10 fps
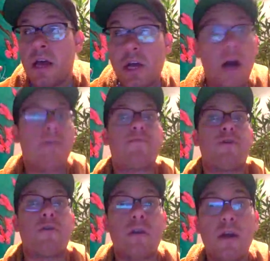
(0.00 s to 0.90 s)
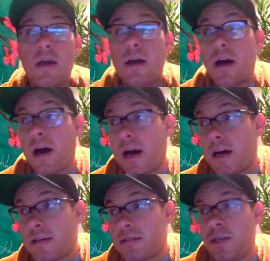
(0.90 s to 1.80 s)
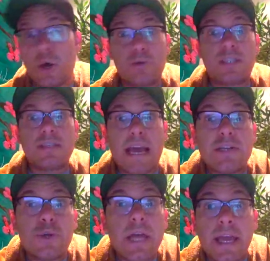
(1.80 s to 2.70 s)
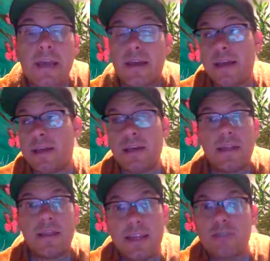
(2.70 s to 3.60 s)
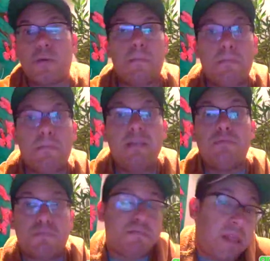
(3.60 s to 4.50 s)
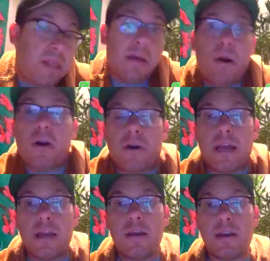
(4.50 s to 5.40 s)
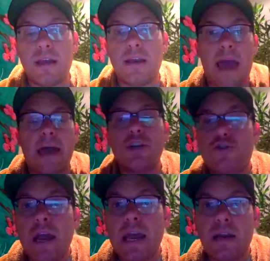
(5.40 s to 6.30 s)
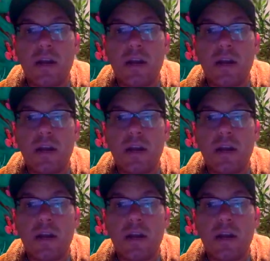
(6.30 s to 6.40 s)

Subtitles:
Comfort, scheduling, these play a part in how to trade.